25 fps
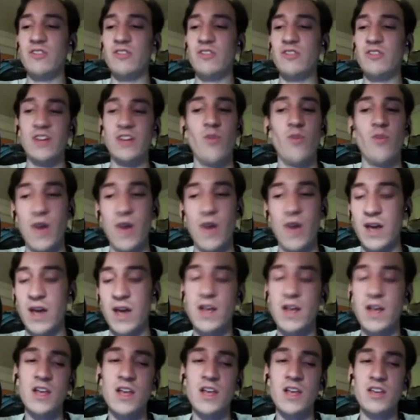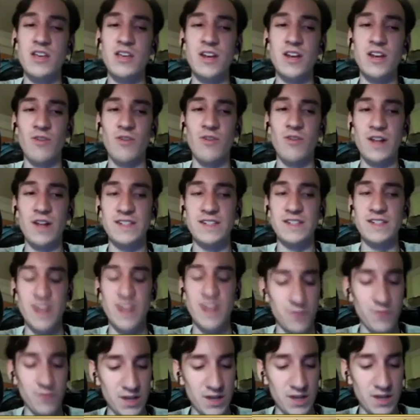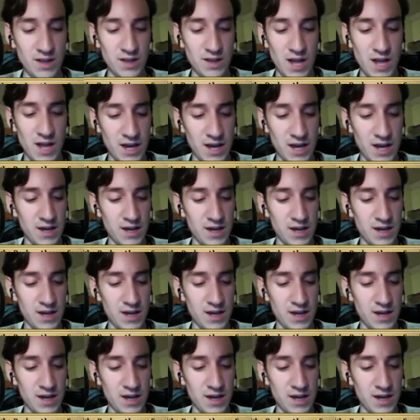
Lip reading: You need a way. You need to run something like,